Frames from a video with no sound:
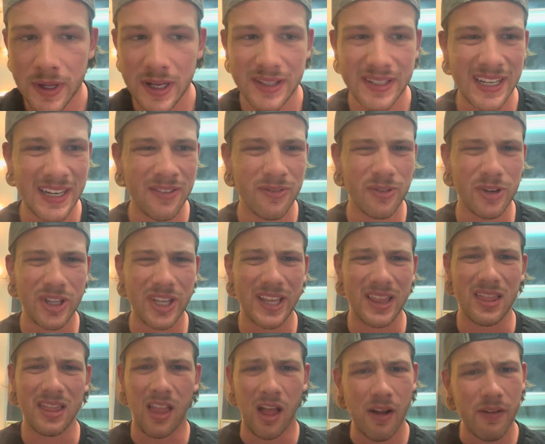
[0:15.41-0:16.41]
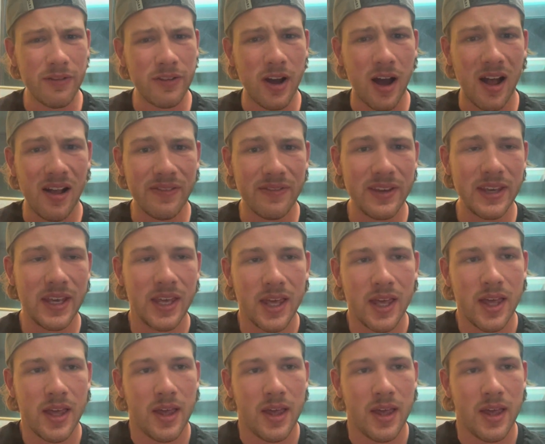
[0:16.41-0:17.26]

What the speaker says: Didn't really love coffee,